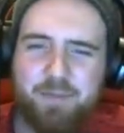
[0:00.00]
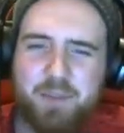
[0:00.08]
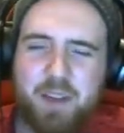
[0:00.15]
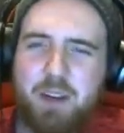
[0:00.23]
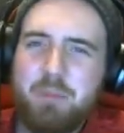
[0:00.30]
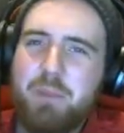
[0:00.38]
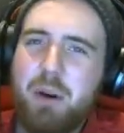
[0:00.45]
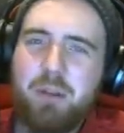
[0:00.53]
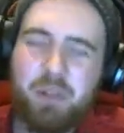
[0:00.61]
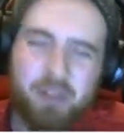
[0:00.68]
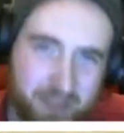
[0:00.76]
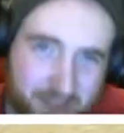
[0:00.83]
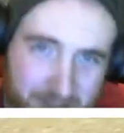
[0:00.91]
Our boat
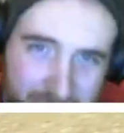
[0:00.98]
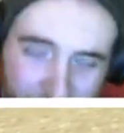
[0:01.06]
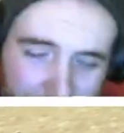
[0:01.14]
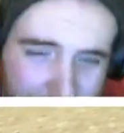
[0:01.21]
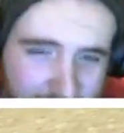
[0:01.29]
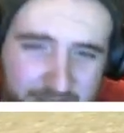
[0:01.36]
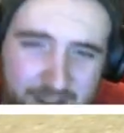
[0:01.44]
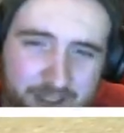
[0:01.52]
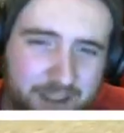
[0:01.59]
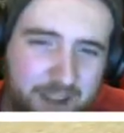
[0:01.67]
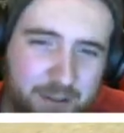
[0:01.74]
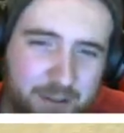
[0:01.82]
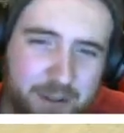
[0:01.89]
is just dummy thick
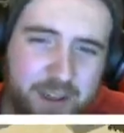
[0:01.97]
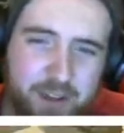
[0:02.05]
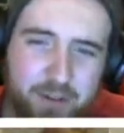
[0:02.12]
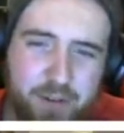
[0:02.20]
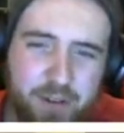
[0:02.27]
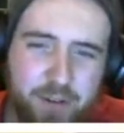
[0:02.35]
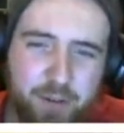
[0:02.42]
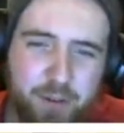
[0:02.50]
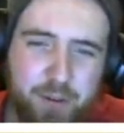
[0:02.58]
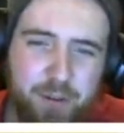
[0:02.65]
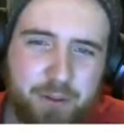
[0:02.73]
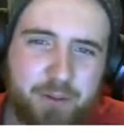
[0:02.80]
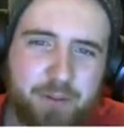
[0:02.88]
and we can't fit
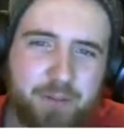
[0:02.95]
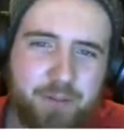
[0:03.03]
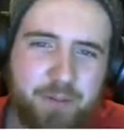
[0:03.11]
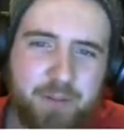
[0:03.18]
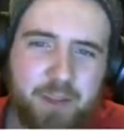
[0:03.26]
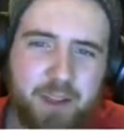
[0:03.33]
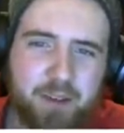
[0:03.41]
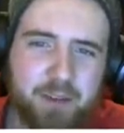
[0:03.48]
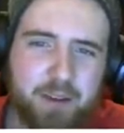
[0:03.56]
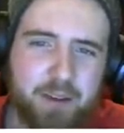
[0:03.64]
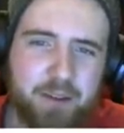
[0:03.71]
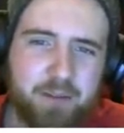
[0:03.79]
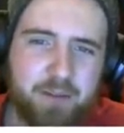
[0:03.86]
through. There we
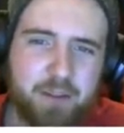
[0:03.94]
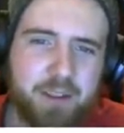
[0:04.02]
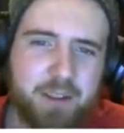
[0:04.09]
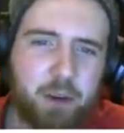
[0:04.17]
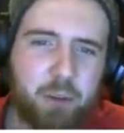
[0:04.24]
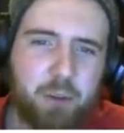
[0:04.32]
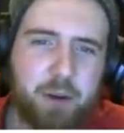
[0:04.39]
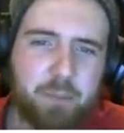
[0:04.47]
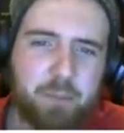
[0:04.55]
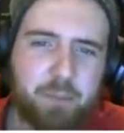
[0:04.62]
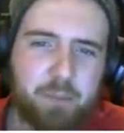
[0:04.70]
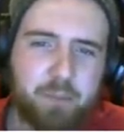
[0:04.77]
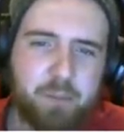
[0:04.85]
go. Let's hope we can
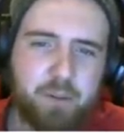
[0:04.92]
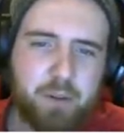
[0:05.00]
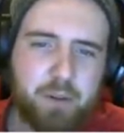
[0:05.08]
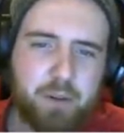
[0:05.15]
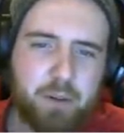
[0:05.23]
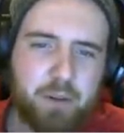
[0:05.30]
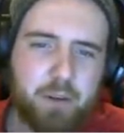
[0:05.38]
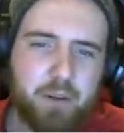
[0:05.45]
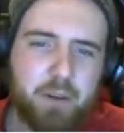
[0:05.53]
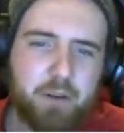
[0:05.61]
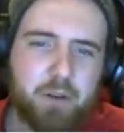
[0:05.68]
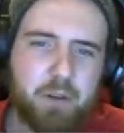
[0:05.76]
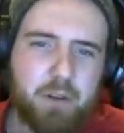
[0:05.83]
fit through
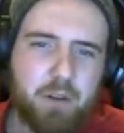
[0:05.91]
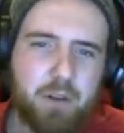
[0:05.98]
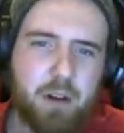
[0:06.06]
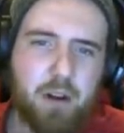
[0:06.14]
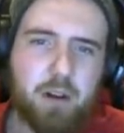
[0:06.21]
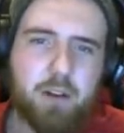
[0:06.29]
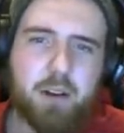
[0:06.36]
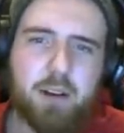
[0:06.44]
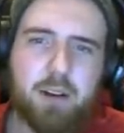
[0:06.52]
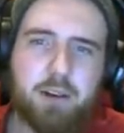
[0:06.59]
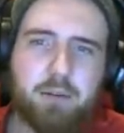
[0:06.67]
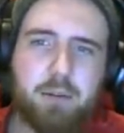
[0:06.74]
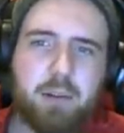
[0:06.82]
this. Okay,
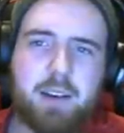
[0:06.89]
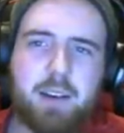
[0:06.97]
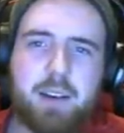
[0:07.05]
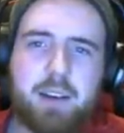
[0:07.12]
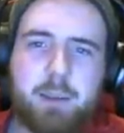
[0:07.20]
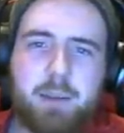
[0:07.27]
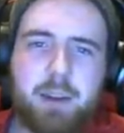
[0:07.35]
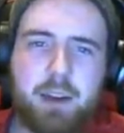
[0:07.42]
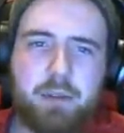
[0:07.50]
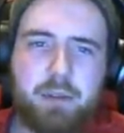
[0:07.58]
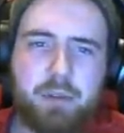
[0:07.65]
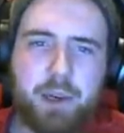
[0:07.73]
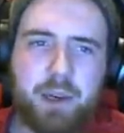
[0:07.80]
yeah. With a little bit of
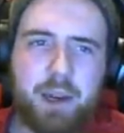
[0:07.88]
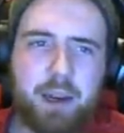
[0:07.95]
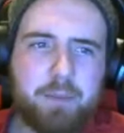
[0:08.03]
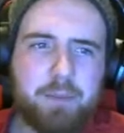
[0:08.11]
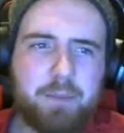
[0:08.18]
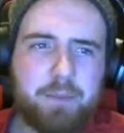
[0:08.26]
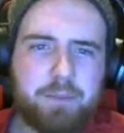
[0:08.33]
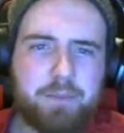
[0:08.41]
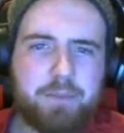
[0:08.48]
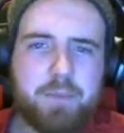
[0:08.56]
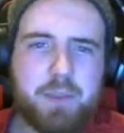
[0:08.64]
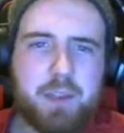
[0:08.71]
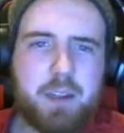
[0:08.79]
effort we can.
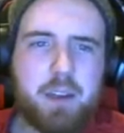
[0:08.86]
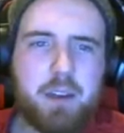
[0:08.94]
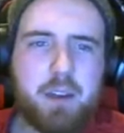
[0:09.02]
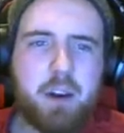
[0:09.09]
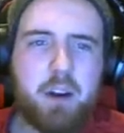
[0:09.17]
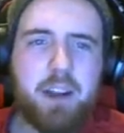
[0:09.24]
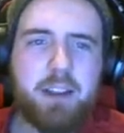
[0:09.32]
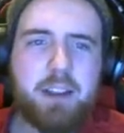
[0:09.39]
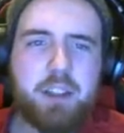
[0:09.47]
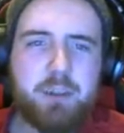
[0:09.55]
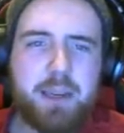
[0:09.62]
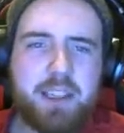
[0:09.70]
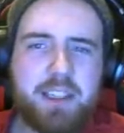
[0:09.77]
Oh yeah,
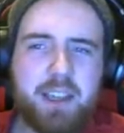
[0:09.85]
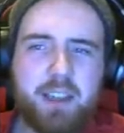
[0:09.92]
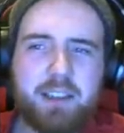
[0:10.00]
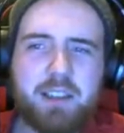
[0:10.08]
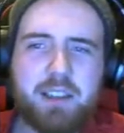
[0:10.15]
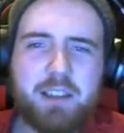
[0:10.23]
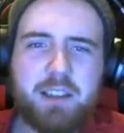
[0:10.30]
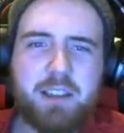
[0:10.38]
this makes sense.